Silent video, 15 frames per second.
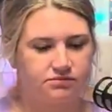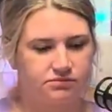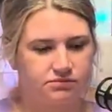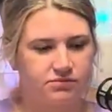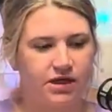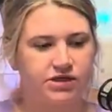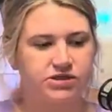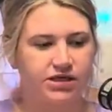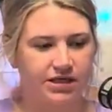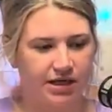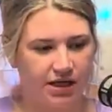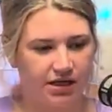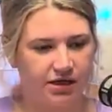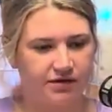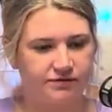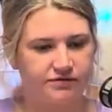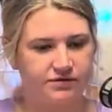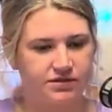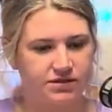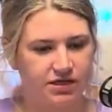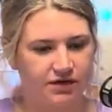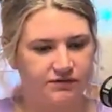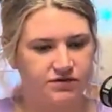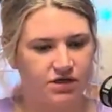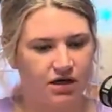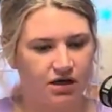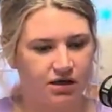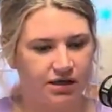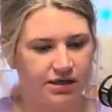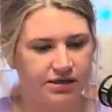much that negative
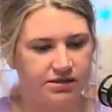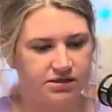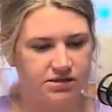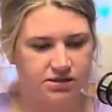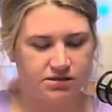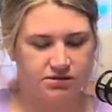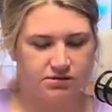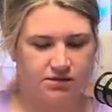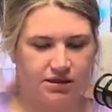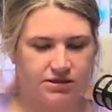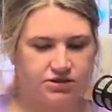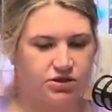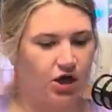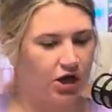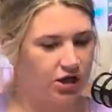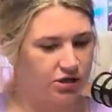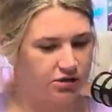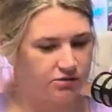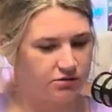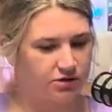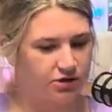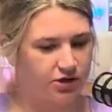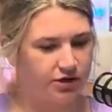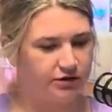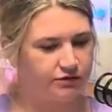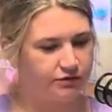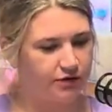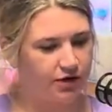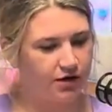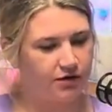self-talk is not good
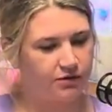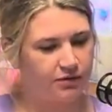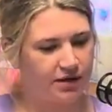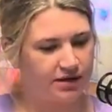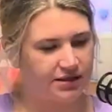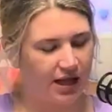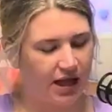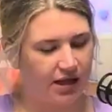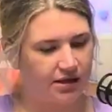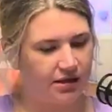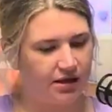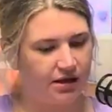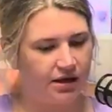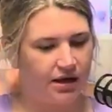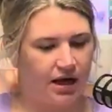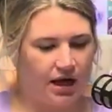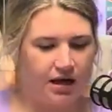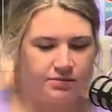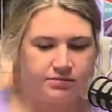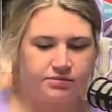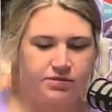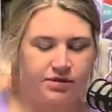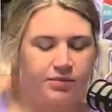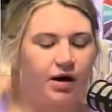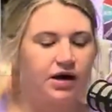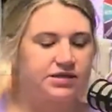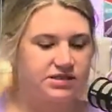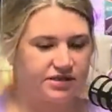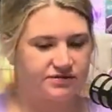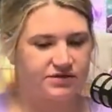for you, and that the
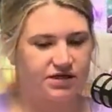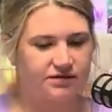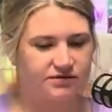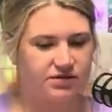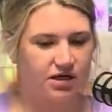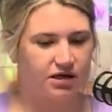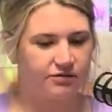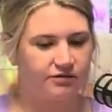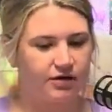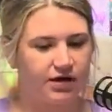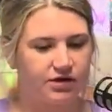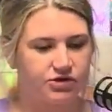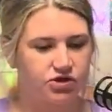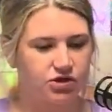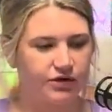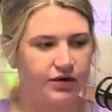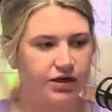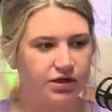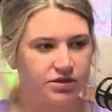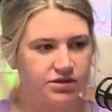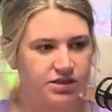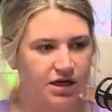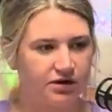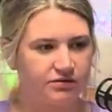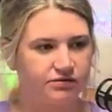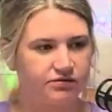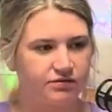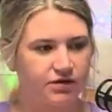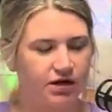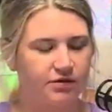positive self-love is showing
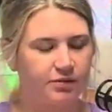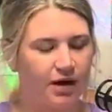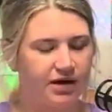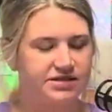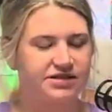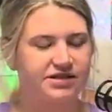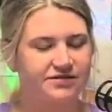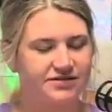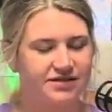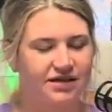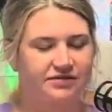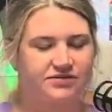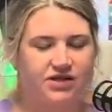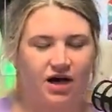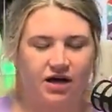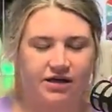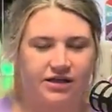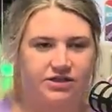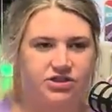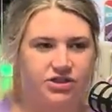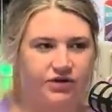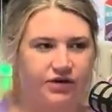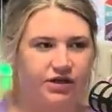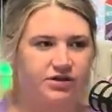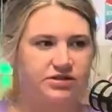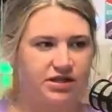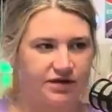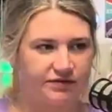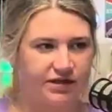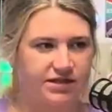yourself, or positive self-talk is showing
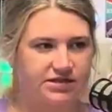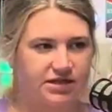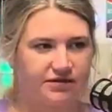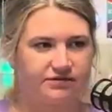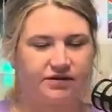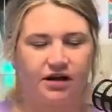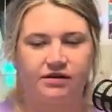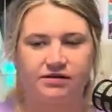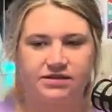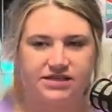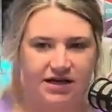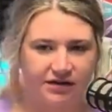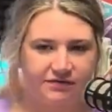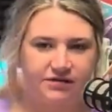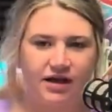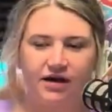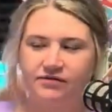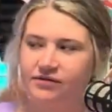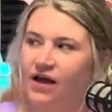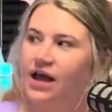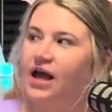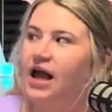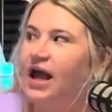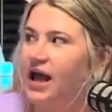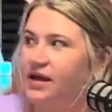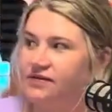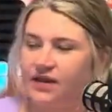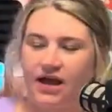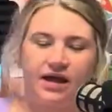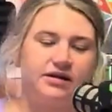yourself that self-love.
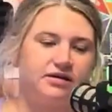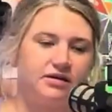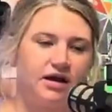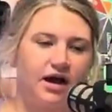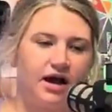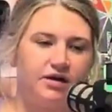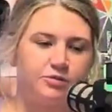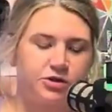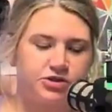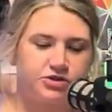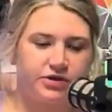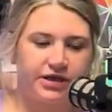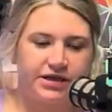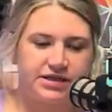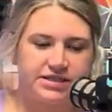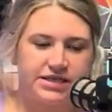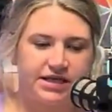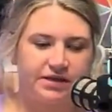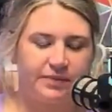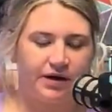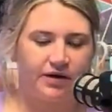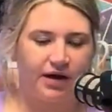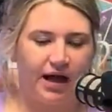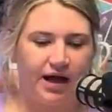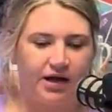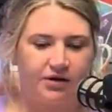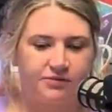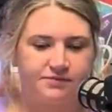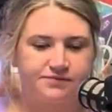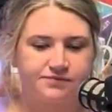And then what Julianne said about
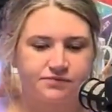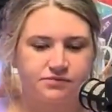how